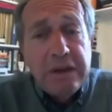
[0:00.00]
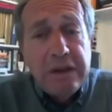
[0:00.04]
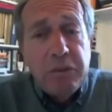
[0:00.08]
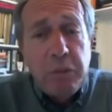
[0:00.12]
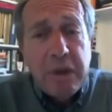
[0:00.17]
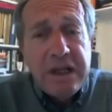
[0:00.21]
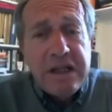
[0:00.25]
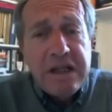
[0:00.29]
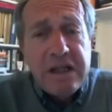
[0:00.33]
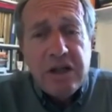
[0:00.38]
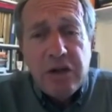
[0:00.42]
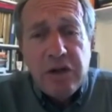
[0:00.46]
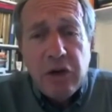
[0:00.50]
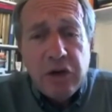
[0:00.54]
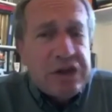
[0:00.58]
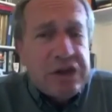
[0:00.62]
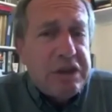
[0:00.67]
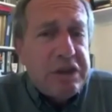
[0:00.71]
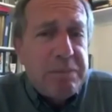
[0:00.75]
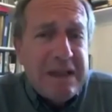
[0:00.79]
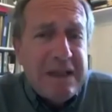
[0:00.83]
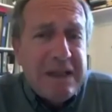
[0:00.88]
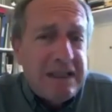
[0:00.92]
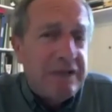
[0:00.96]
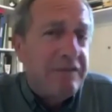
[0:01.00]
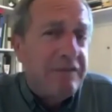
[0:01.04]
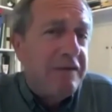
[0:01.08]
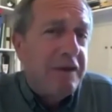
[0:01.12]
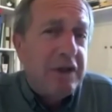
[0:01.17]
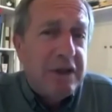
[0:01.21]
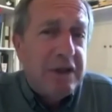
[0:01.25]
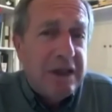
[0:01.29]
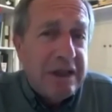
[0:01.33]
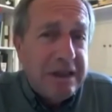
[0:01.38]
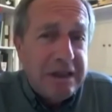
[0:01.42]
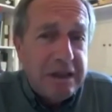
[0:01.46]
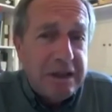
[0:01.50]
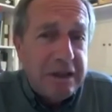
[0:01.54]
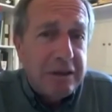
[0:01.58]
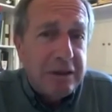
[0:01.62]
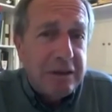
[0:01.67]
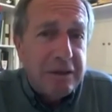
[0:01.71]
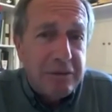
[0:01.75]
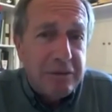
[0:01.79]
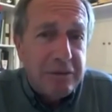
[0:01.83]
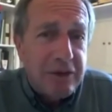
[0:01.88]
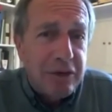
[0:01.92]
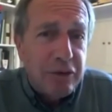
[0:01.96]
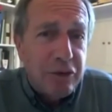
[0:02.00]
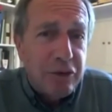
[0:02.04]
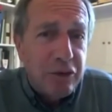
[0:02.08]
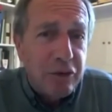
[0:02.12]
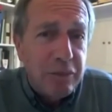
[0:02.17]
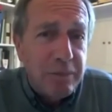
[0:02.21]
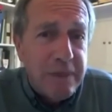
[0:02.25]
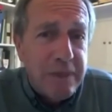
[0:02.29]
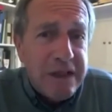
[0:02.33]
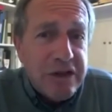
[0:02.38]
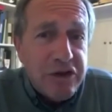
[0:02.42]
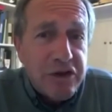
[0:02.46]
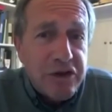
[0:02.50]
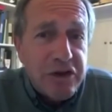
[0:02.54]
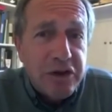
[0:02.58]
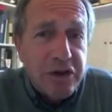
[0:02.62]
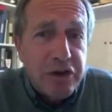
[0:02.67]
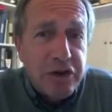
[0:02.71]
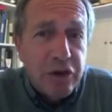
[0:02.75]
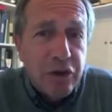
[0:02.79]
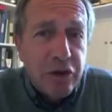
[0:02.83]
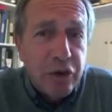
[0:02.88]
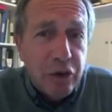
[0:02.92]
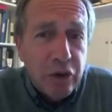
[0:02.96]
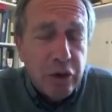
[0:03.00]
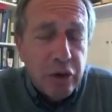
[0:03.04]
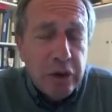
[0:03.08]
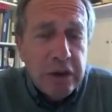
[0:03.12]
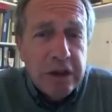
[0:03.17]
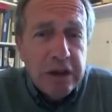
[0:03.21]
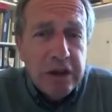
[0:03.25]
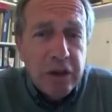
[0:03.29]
But it's not specified in so-called Minsk II